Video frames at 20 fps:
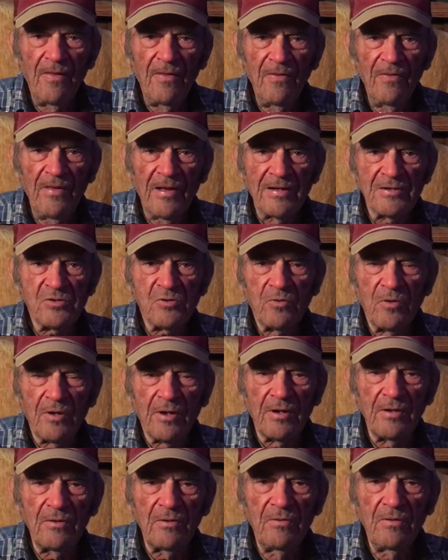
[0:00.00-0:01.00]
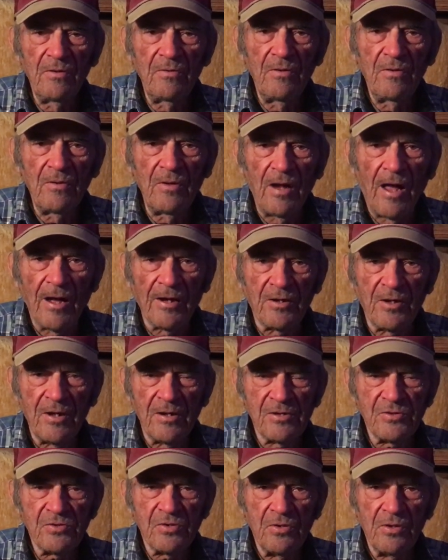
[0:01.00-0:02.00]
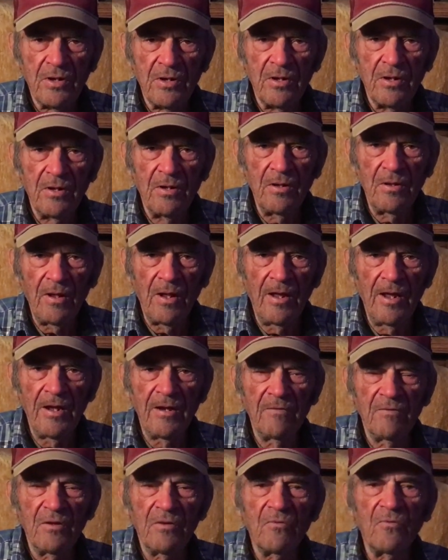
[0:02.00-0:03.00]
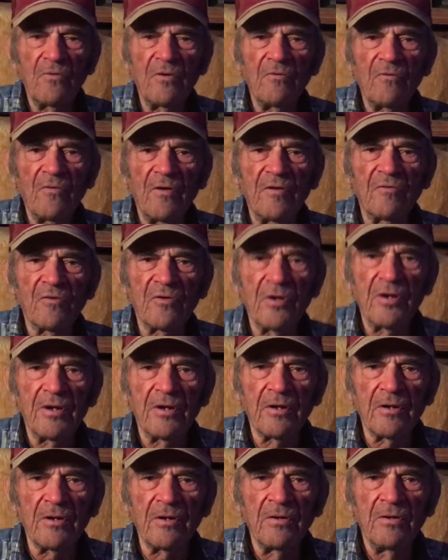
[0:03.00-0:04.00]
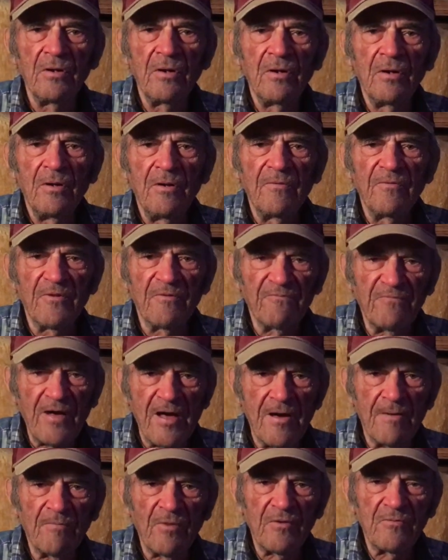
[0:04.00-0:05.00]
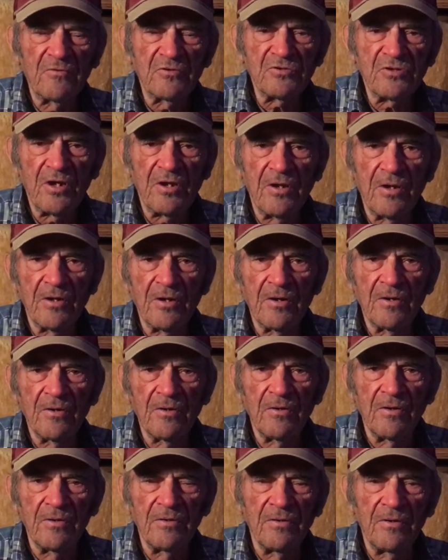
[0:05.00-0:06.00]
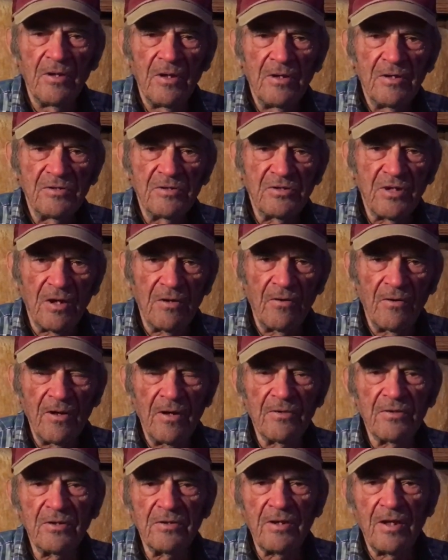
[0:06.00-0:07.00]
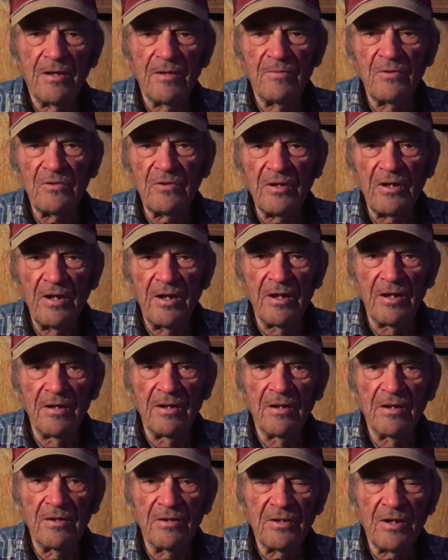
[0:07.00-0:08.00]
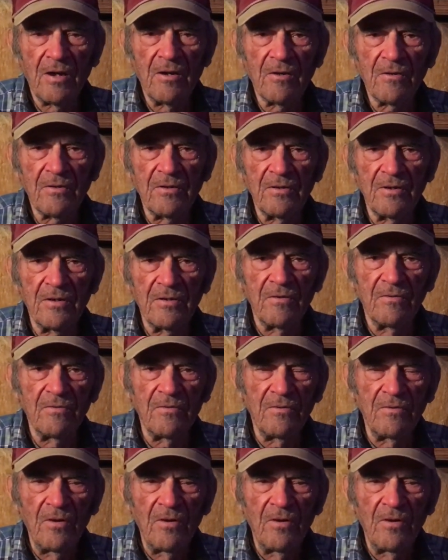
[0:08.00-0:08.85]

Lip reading: that's what, like yesterday evening when we were here, the family was here and sitting around the table and eating and talking and